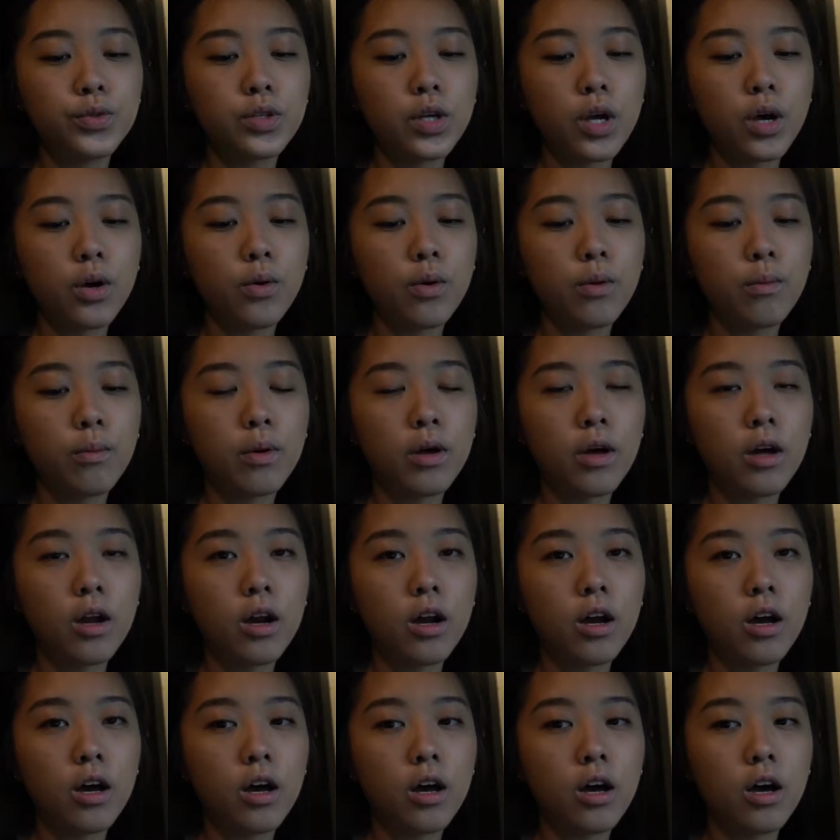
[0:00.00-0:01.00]
so I'm
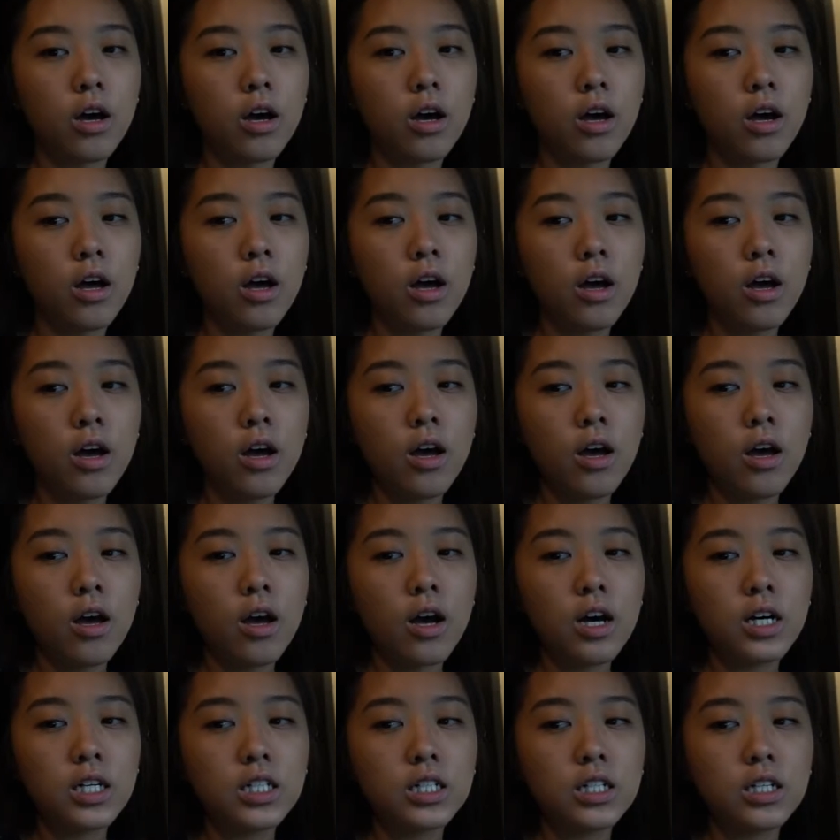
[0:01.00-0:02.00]
gonna
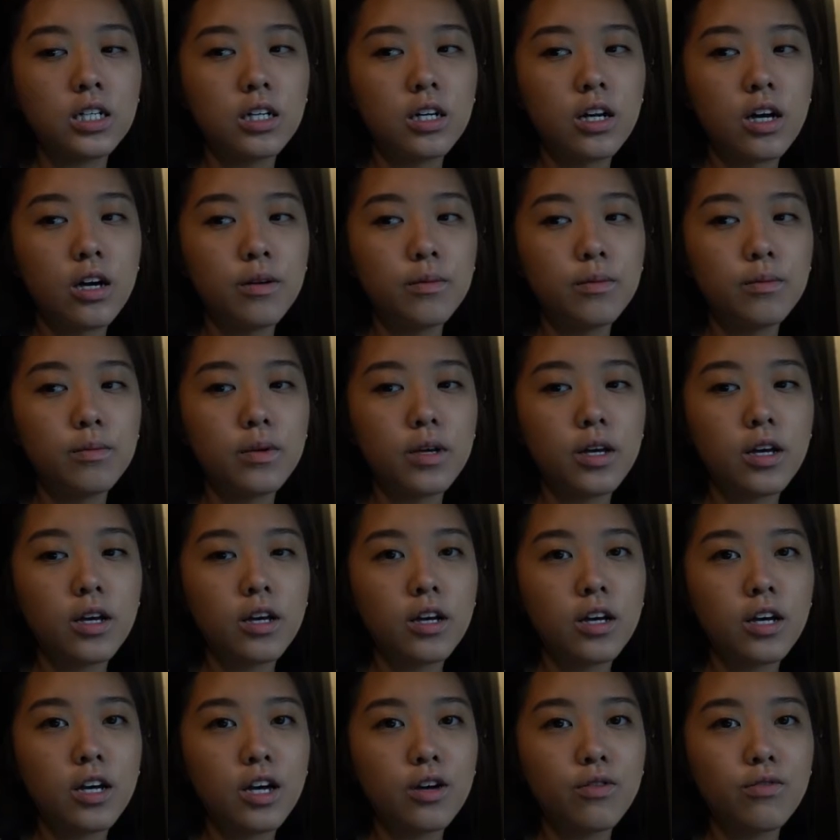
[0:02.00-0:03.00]
clean up
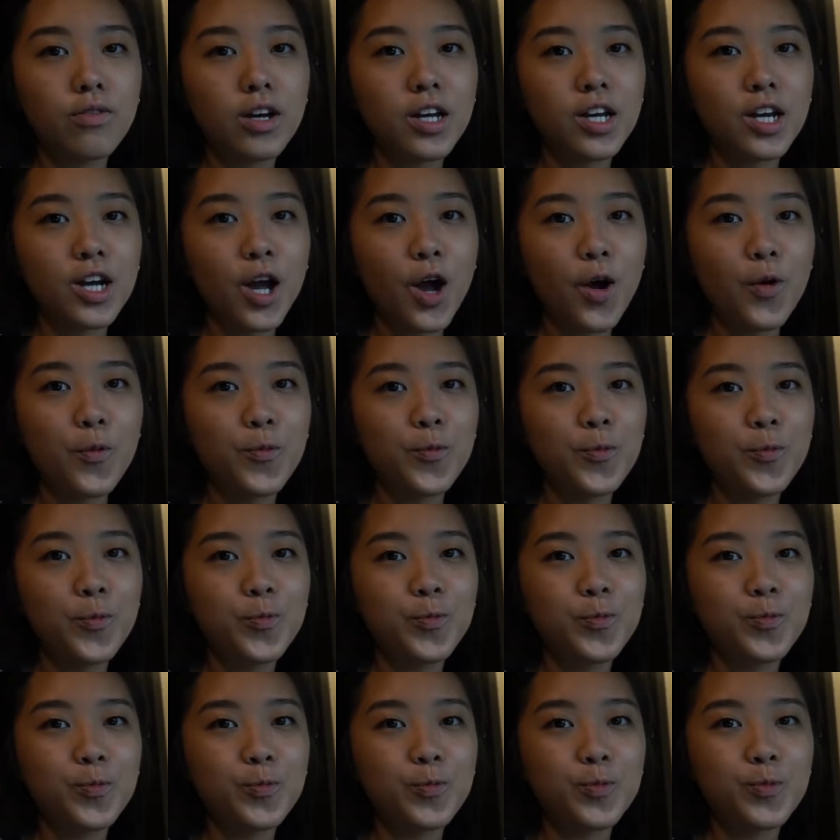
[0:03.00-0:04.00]
and get ready to go.
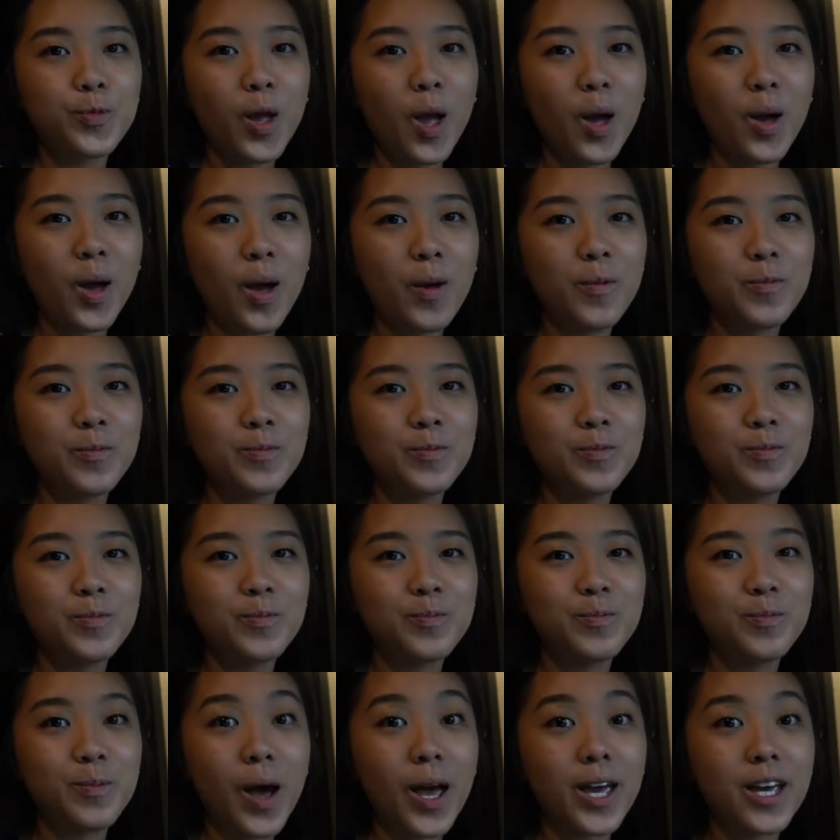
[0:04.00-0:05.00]
Okay,
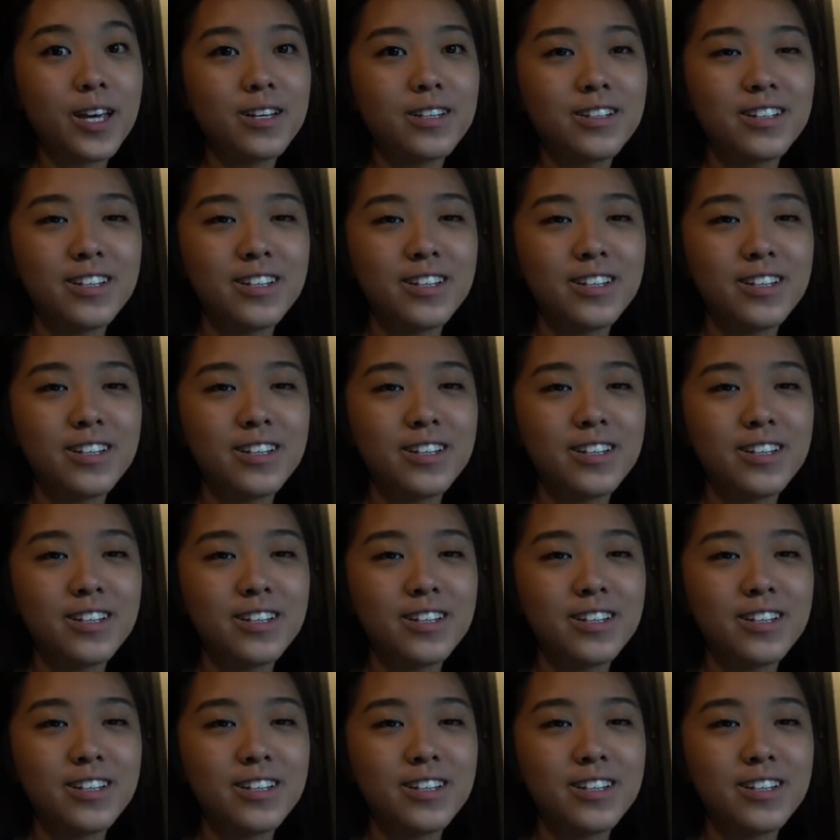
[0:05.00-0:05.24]
bye.